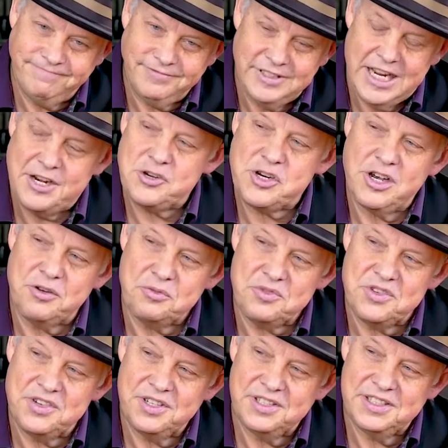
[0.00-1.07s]
Nate
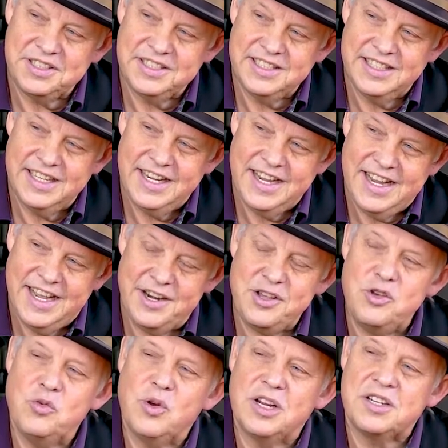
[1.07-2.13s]
Jones, how do
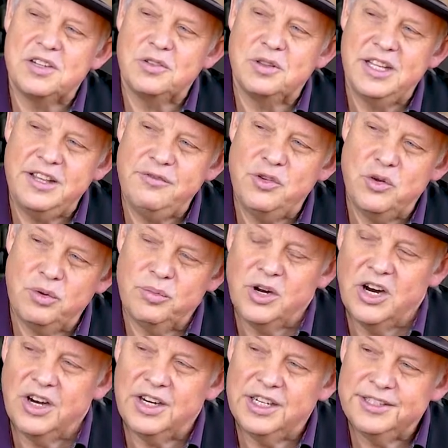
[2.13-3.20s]
you want to leave your
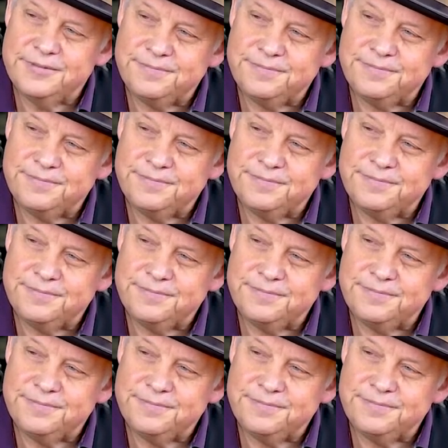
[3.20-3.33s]
mark?